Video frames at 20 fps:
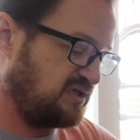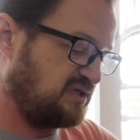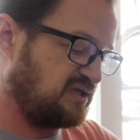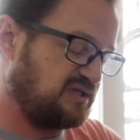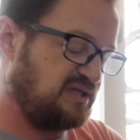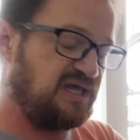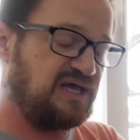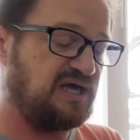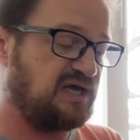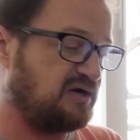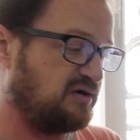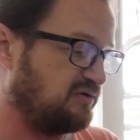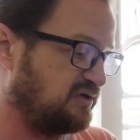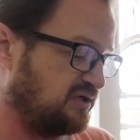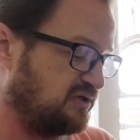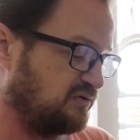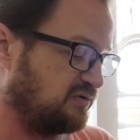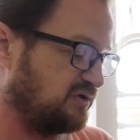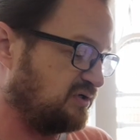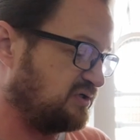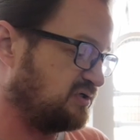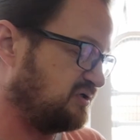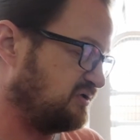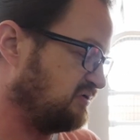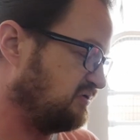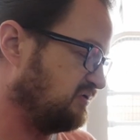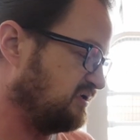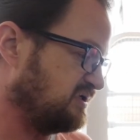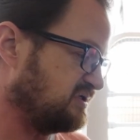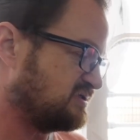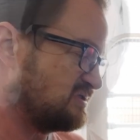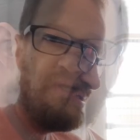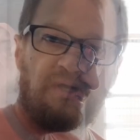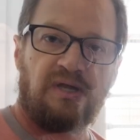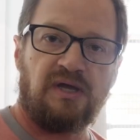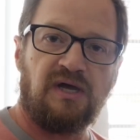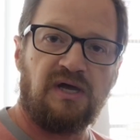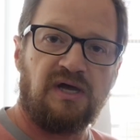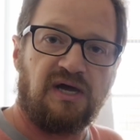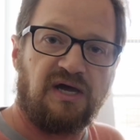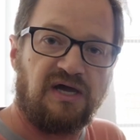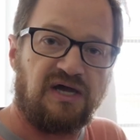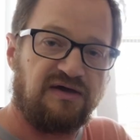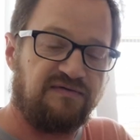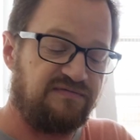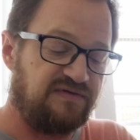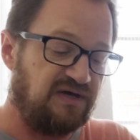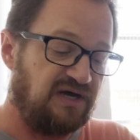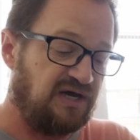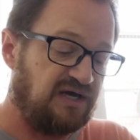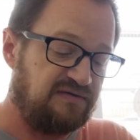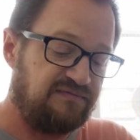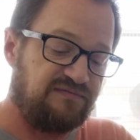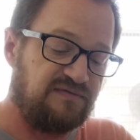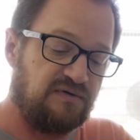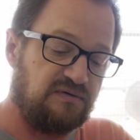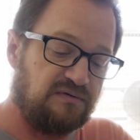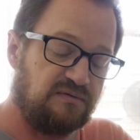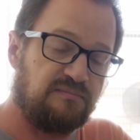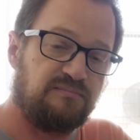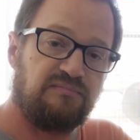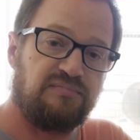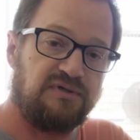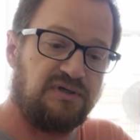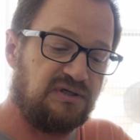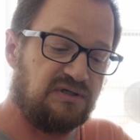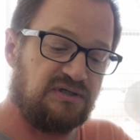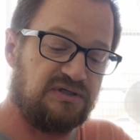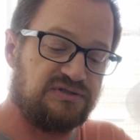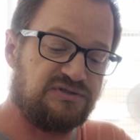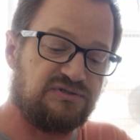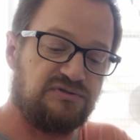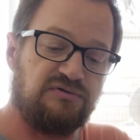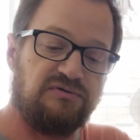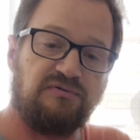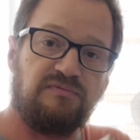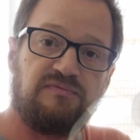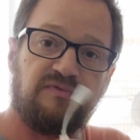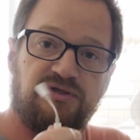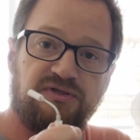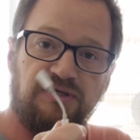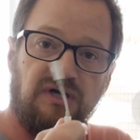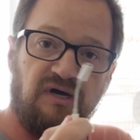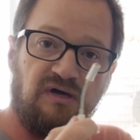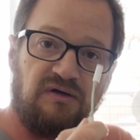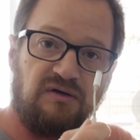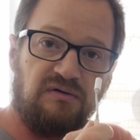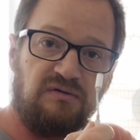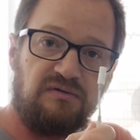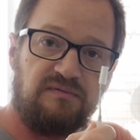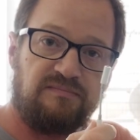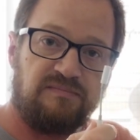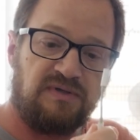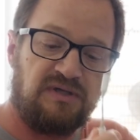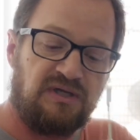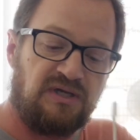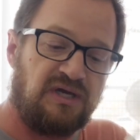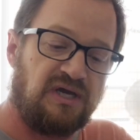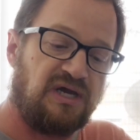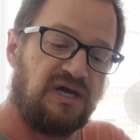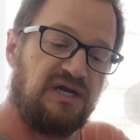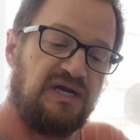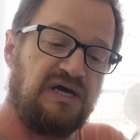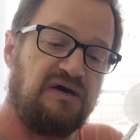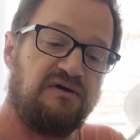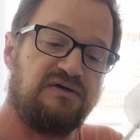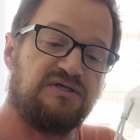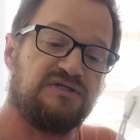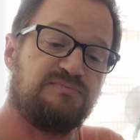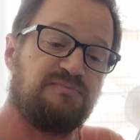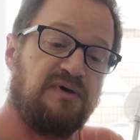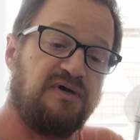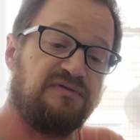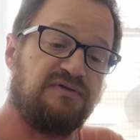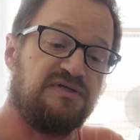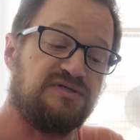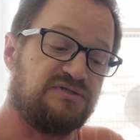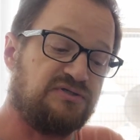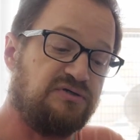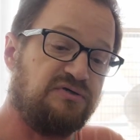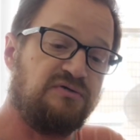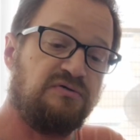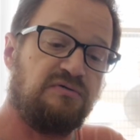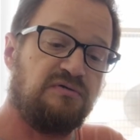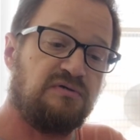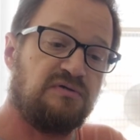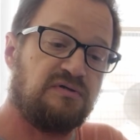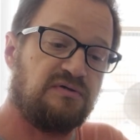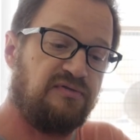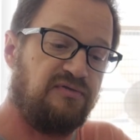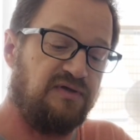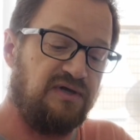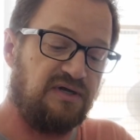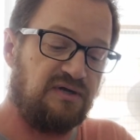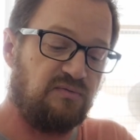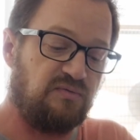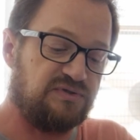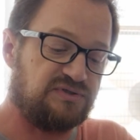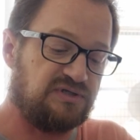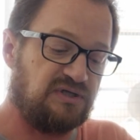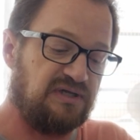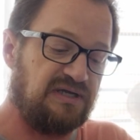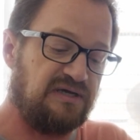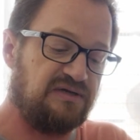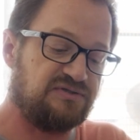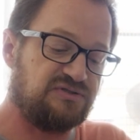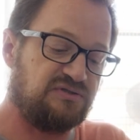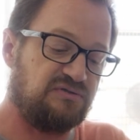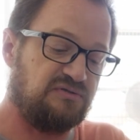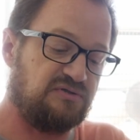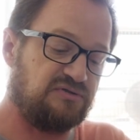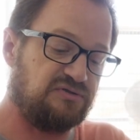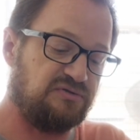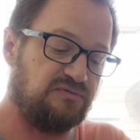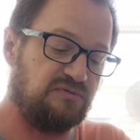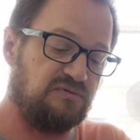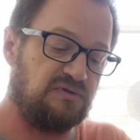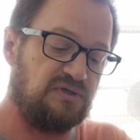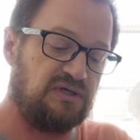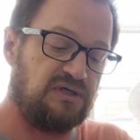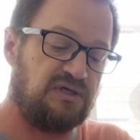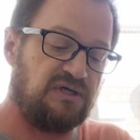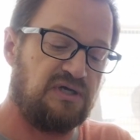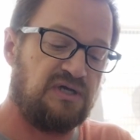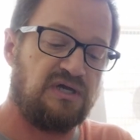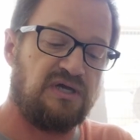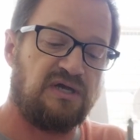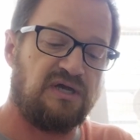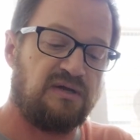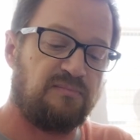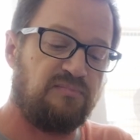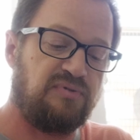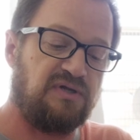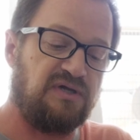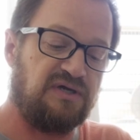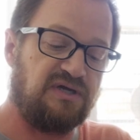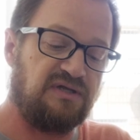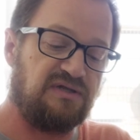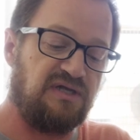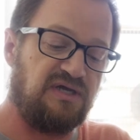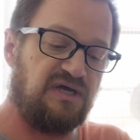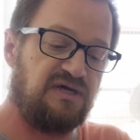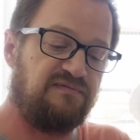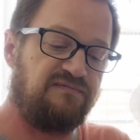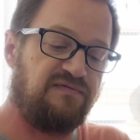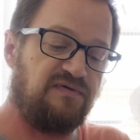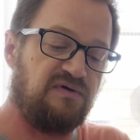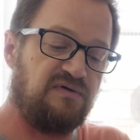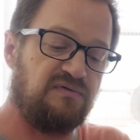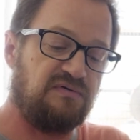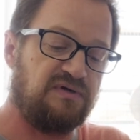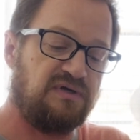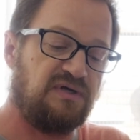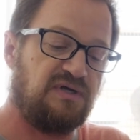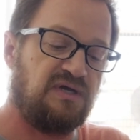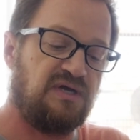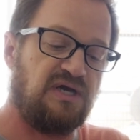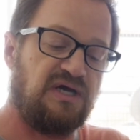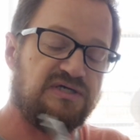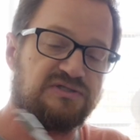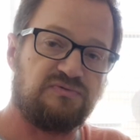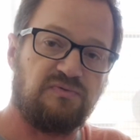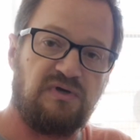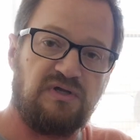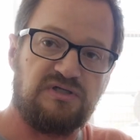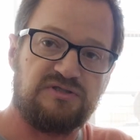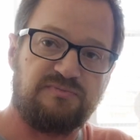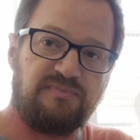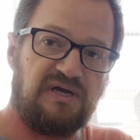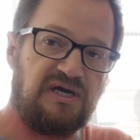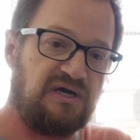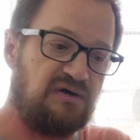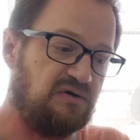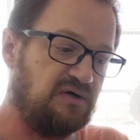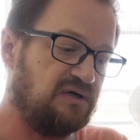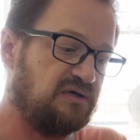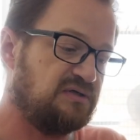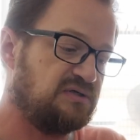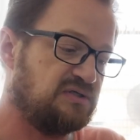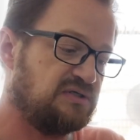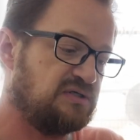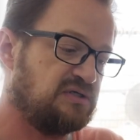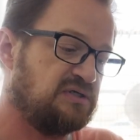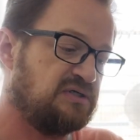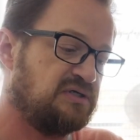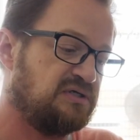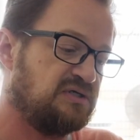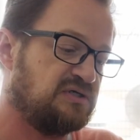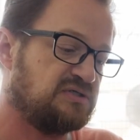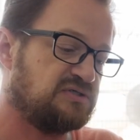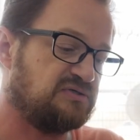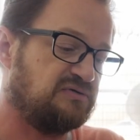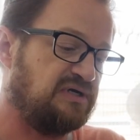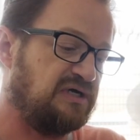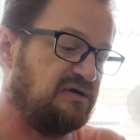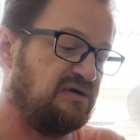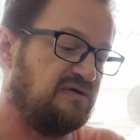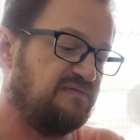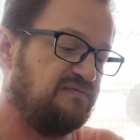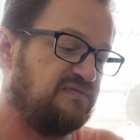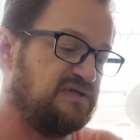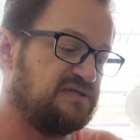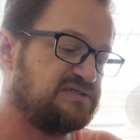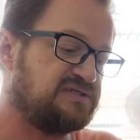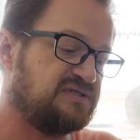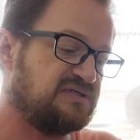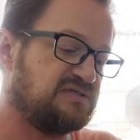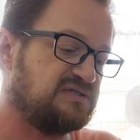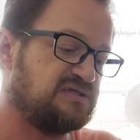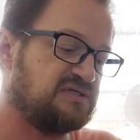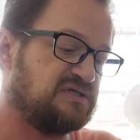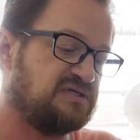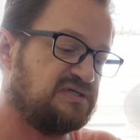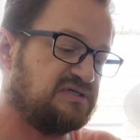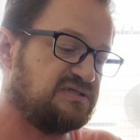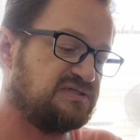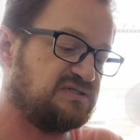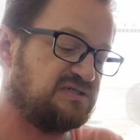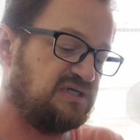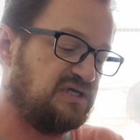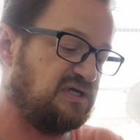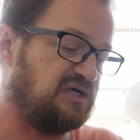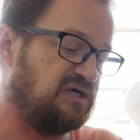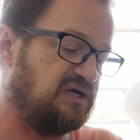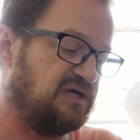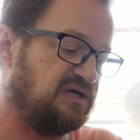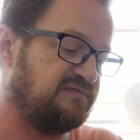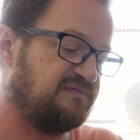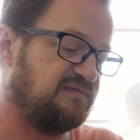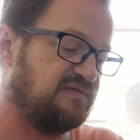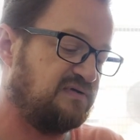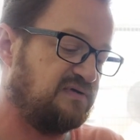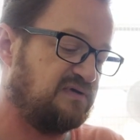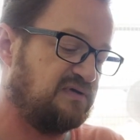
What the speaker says: now, in order to do this, I have the iPhone plugged into the dongle, and now I just bought this new thing which allows you to plug in the headphone as well as power. So now I have this sticking off,